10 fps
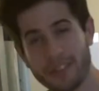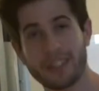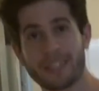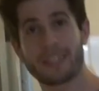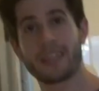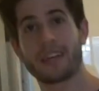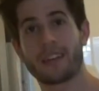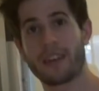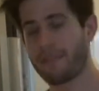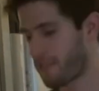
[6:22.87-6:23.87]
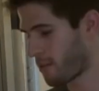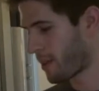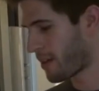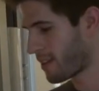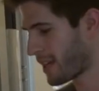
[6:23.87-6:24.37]
just going to stay like that for
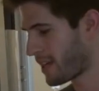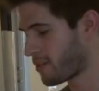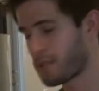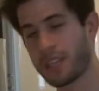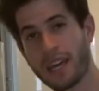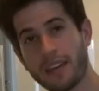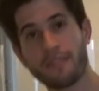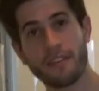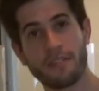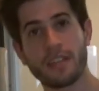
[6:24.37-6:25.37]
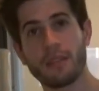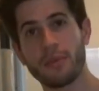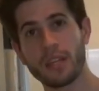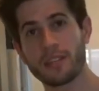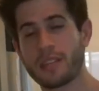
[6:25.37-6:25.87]
about now 10-15
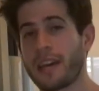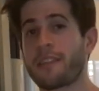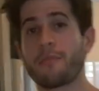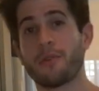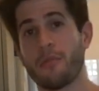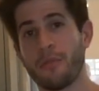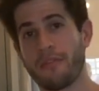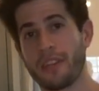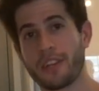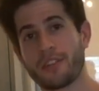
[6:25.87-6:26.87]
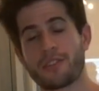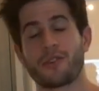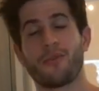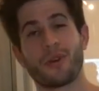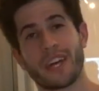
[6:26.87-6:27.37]
minutes and the meal will be finished.
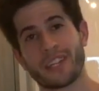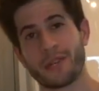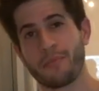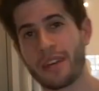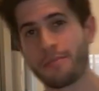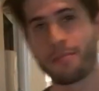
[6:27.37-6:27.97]
So we'll catch up then.